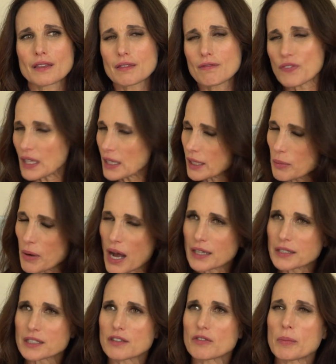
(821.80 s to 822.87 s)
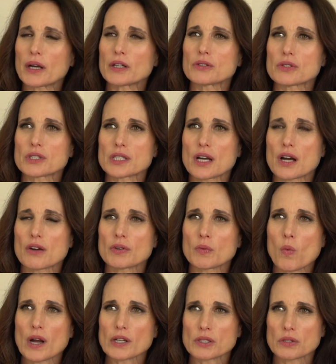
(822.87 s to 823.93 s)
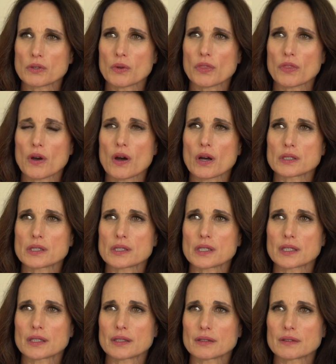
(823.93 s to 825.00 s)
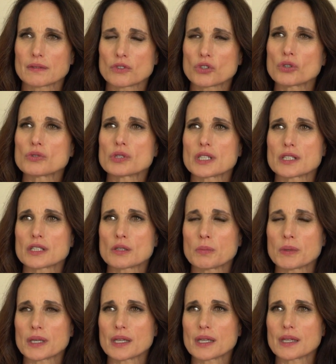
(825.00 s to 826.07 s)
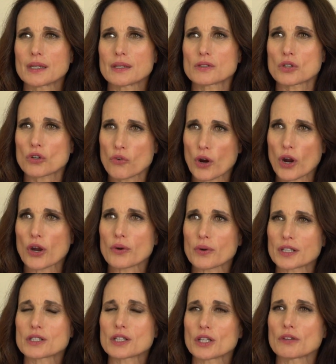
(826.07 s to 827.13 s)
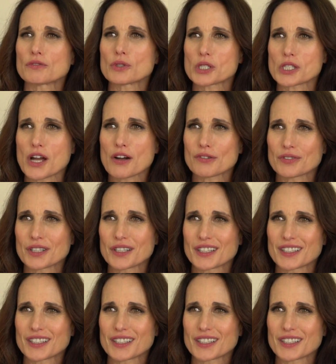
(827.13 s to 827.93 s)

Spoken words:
feeling positive about yourself and watching your thoughts and choosing to grow and to love yourself.